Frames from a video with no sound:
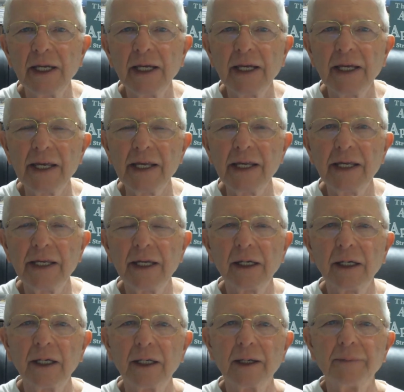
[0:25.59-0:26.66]
he
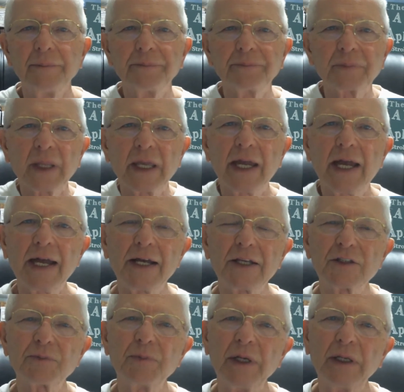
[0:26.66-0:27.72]

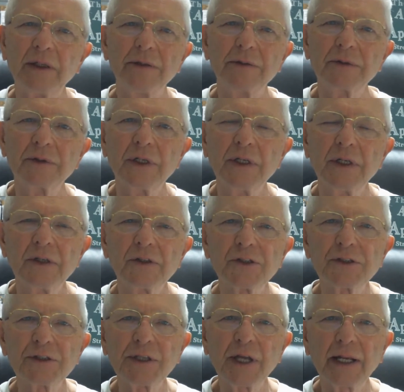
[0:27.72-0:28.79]
has been
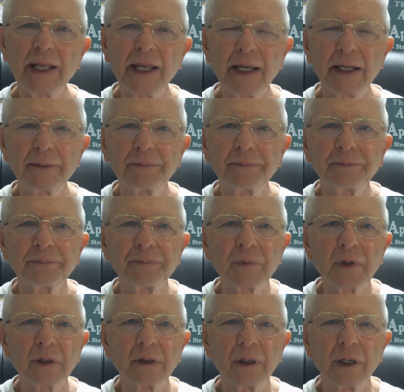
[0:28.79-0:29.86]
studying
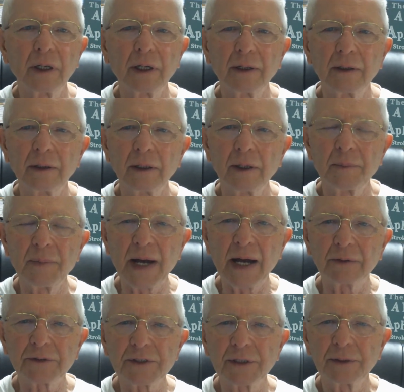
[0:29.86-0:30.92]

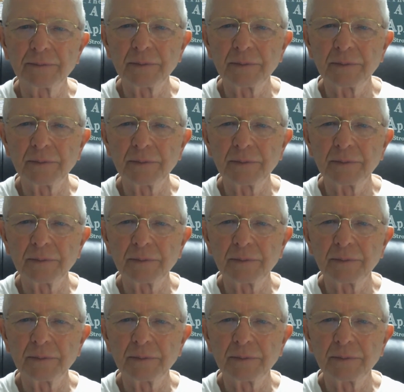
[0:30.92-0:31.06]
about